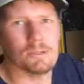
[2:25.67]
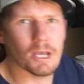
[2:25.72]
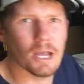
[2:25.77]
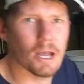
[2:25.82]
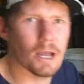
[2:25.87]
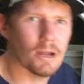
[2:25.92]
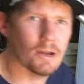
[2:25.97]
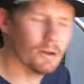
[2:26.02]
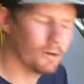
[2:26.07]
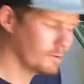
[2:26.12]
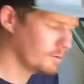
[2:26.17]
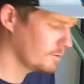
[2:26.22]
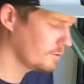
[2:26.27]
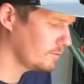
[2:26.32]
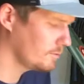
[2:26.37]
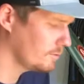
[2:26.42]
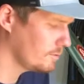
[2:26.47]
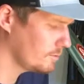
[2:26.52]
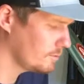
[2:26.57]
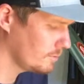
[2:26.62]
so
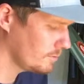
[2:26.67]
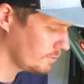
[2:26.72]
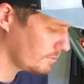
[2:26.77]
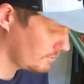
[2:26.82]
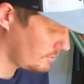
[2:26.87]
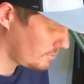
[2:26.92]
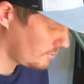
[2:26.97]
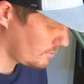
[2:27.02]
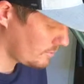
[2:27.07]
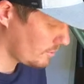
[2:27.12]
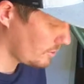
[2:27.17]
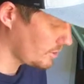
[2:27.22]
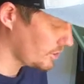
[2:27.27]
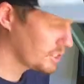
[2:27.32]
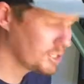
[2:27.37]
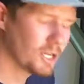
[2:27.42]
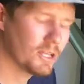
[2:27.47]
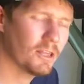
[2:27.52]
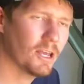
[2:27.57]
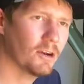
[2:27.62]
I
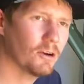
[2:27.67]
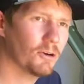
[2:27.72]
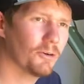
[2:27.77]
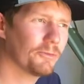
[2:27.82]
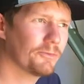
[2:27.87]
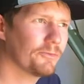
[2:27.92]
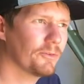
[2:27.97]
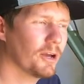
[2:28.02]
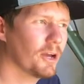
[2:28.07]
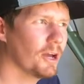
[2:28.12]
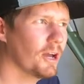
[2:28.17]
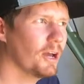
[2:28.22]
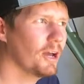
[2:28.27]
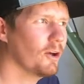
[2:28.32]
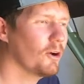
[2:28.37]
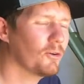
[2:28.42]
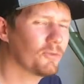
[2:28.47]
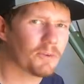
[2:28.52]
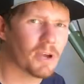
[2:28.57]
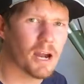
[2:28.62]
just did that off
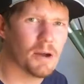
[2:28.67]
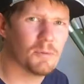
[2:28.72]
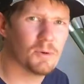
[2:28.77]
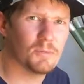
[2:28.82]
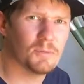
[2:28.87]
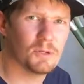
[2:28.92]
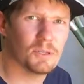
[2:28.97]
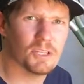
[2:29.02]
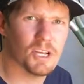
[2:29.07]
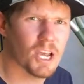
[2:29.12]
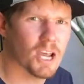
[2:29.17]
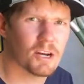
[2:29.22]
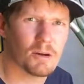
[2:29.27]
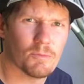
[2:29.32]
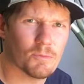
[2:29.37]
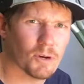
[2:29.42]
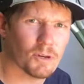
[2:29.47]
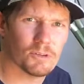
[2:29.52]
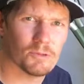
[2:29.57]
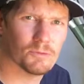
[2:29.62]
camera because the air
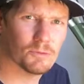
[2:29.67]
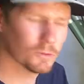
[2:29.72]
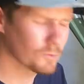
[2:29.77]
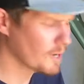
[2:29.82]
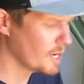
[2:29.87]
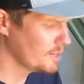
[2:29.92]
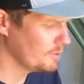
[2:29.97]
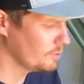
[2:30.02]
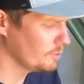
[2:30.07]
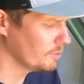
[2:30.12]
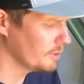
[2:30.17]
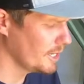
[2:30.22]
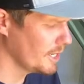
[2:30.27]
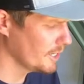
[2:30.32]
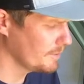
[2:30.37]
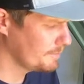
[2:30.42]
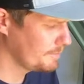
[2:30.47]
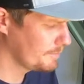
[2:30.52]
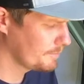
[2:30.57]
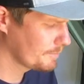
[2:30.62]
compressor was way too
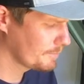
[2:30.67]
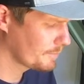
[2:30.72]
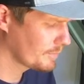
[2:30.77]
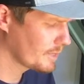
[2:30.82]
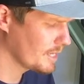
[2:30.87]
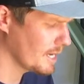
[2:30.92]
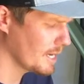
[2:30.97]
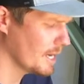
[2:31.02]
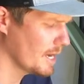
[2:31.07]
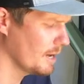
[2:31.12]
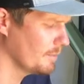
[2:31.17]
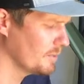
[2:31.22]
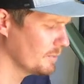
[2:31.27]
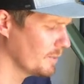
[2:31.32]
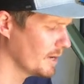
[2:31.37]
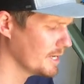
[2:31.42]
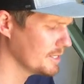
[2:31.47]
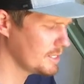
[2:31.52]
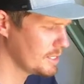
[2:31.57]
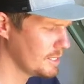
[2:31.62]
loud. But
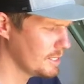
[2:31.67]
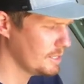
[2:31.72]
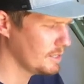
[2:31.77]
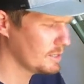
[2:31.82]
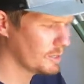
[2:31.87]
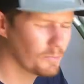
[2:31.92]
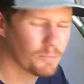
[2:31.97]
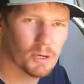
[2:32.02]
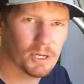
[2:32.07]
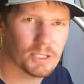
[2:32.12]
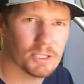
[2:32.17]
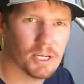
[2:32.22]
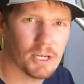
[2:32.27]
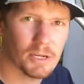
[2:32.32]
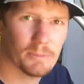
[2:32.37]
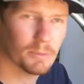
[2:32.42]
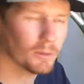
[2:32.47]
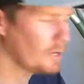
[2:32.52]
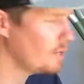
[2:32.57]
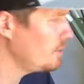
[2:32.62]
basically, compressed
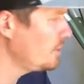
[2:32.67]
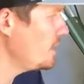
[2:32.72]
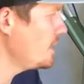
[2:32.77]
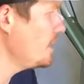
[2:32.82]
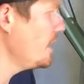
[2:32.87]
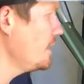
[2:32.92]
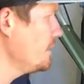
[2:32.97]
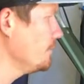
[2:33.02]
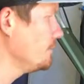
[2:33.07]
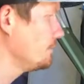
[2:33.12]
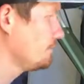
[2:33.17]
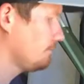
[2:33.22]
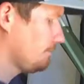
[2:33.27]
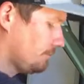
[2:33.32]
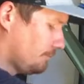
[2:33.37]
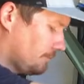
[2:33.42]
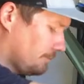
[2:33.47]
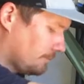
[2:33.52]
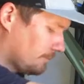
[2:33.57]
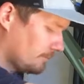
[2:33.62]
air, blown that out,
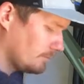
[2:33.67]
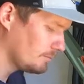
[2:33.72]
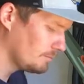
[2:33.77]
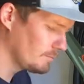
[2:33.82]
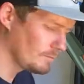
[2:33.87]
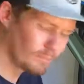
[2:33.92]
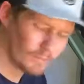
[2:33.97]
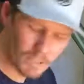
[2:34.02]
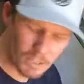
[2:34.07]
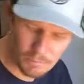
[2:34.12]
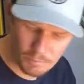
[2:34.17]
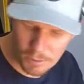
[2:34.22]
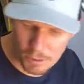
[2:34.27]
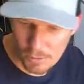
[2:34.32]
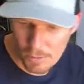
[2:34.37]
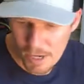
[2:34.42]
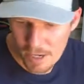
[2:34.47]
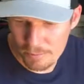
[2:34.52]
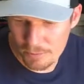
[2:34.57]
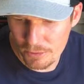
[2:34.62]

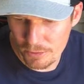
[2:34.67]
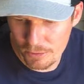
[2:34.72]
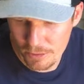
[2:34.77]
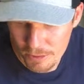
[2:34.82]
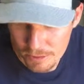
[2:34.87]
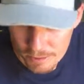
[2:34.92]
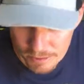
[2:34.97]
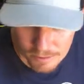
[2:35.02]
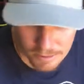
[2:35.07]
blew out my